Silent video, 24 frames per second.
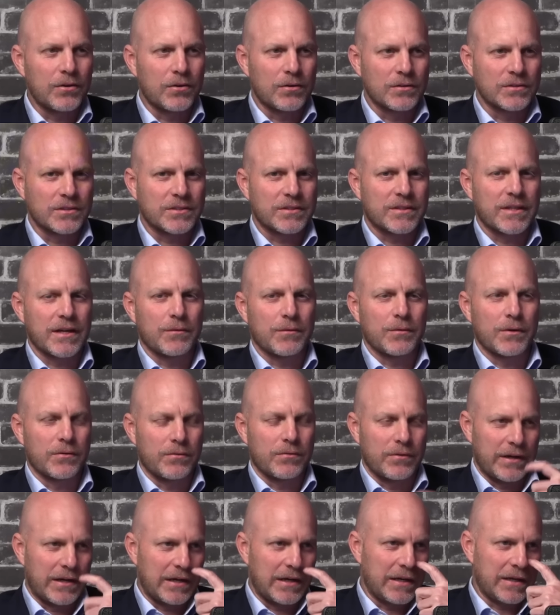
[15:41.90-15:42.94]
launched, they were
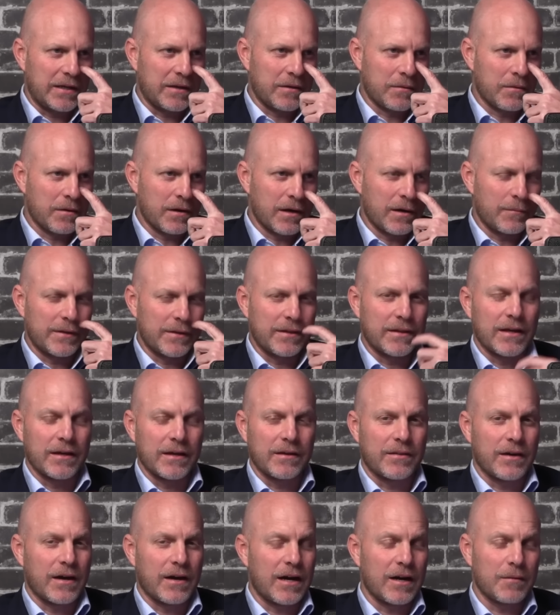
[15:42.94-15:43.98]
really, I mean,
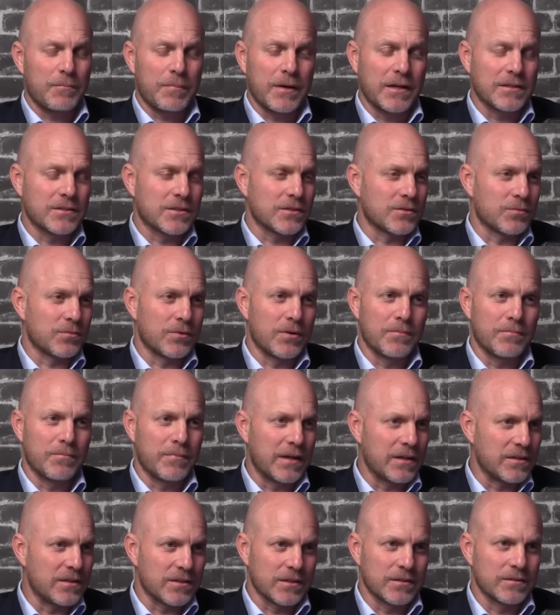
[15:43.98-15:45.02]
the I-Paces were
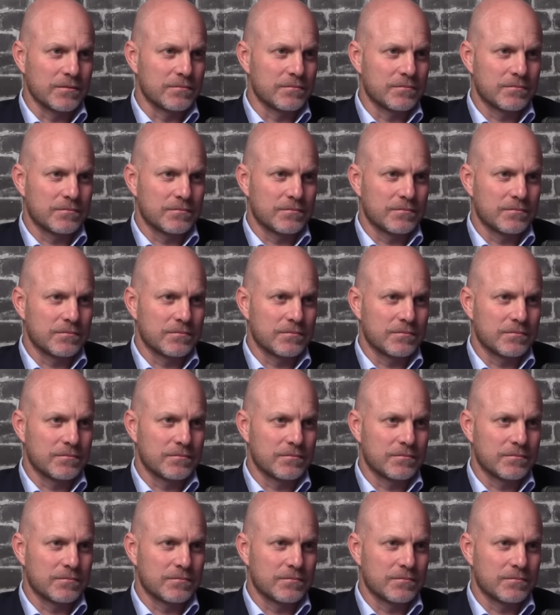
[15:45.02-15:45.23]
amazing.